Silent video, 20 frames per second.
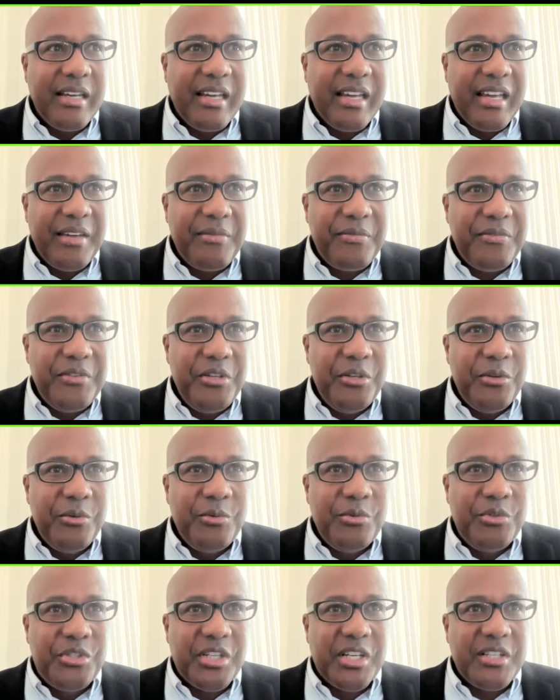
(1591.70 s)
if
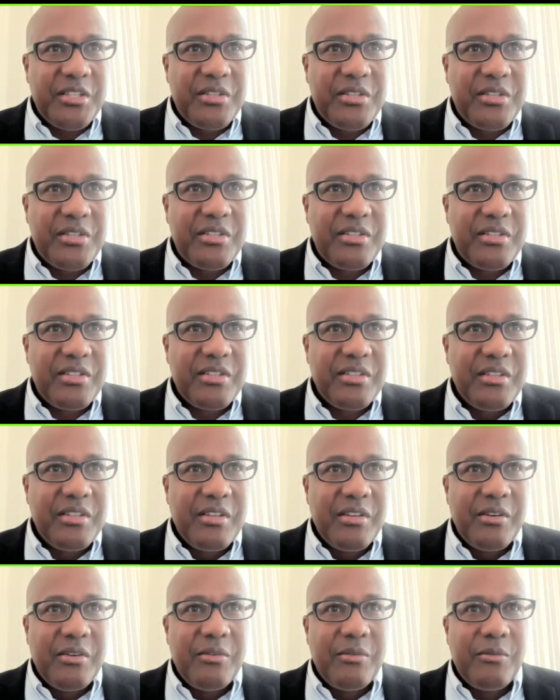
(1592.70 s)
you just
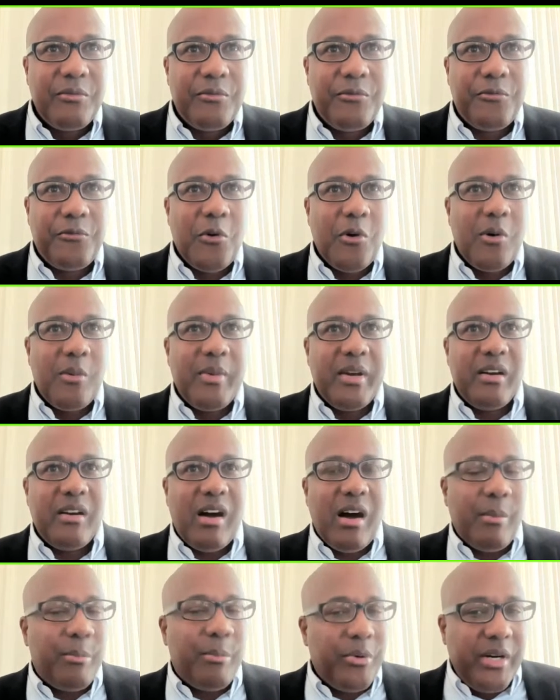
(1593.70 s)
form an
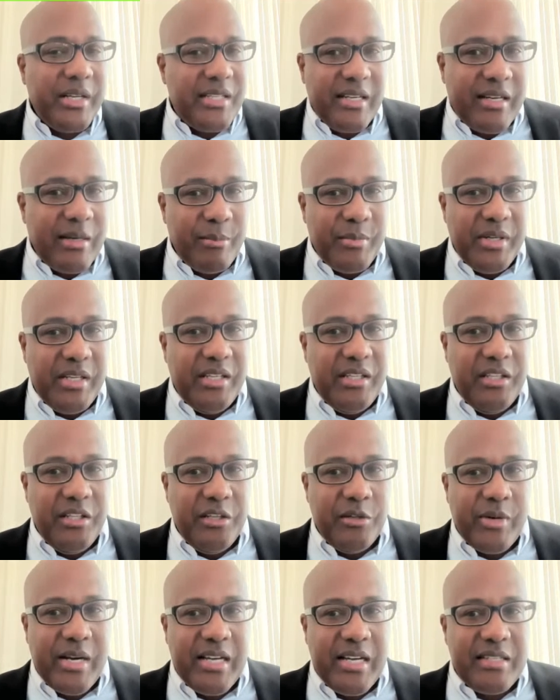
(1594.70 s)
operating company in
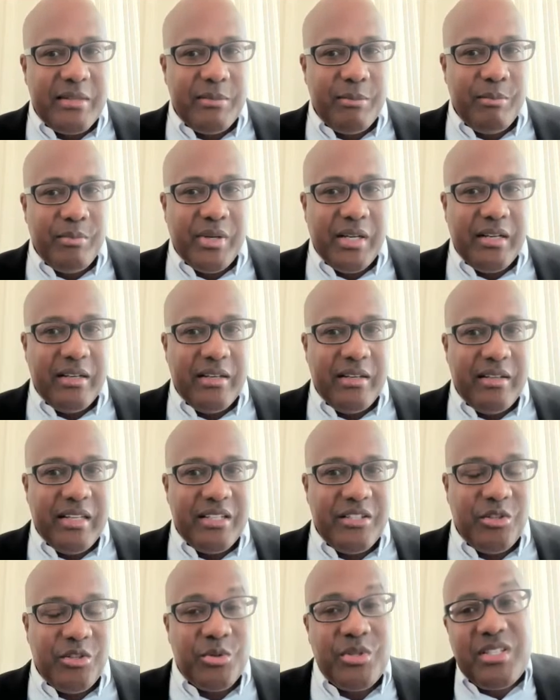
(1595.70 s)
the US, but
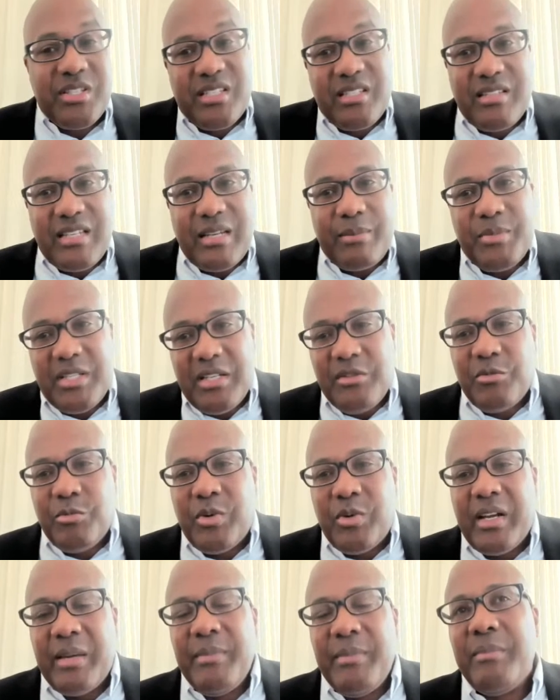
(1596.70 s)
there's no substance,
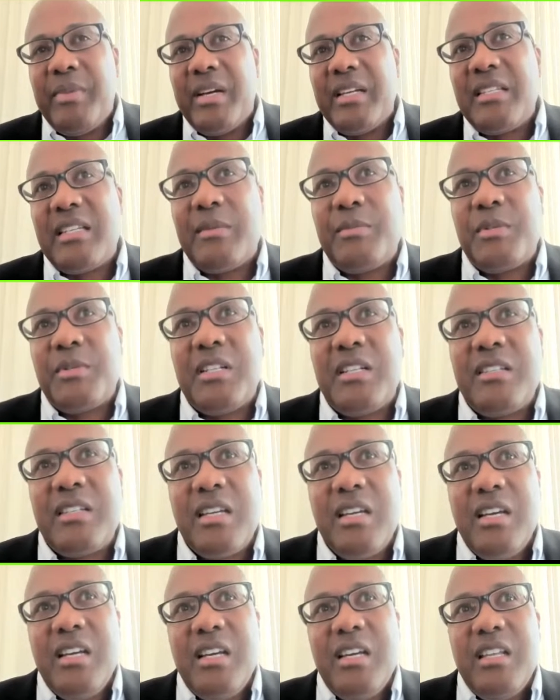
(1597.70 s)
what I mean by substance,
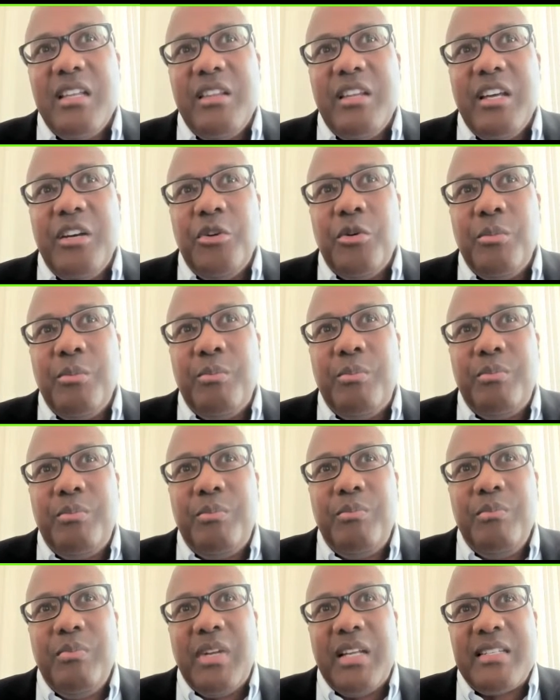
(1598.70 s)

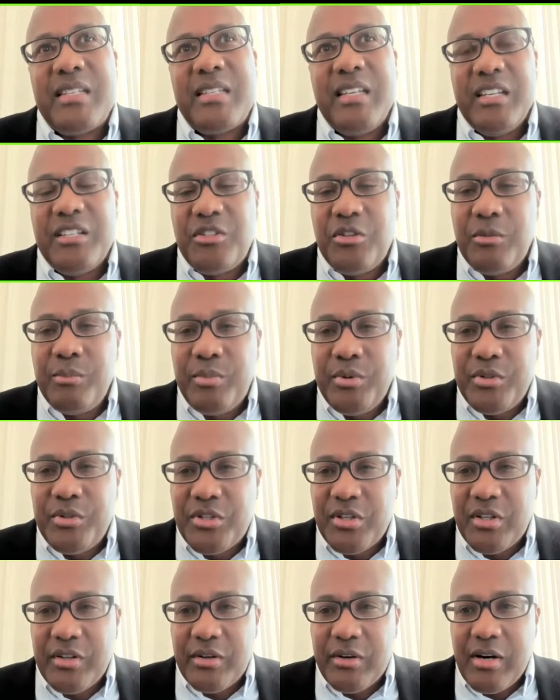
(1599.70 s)
let's say there's no
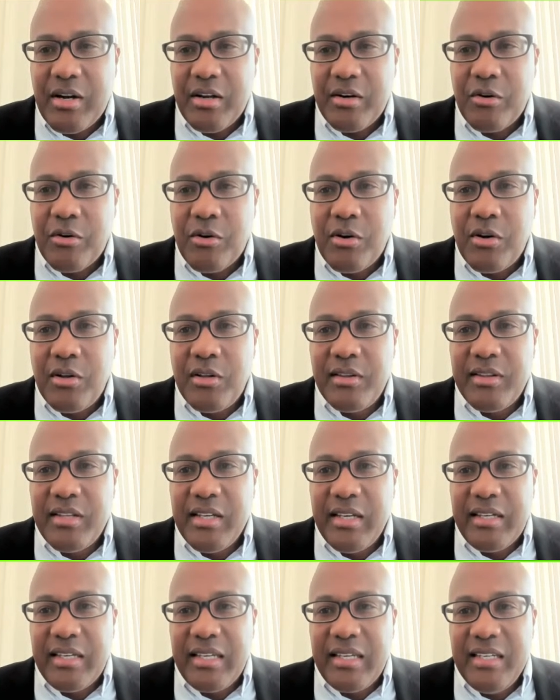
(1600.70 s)
boots on the ground, all
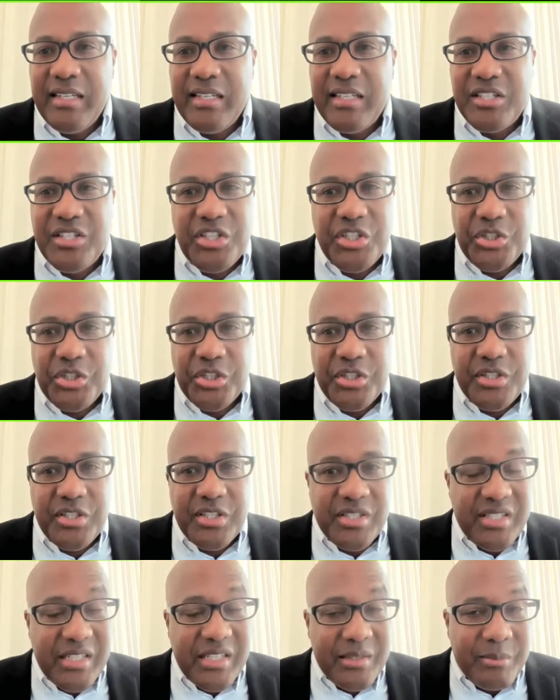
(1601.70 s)
the key decisions are
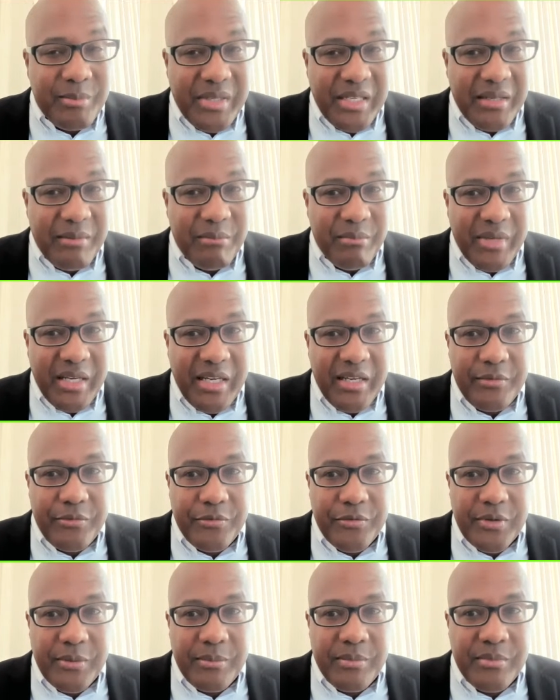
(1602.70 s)
still being made
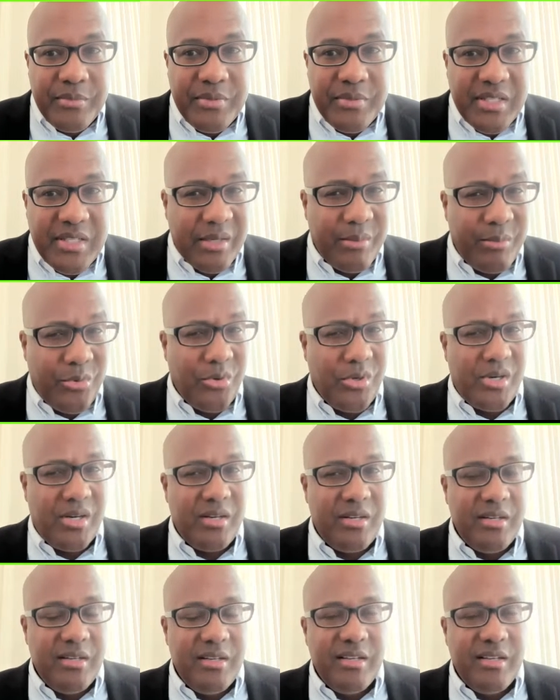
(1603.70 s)
from Singapore,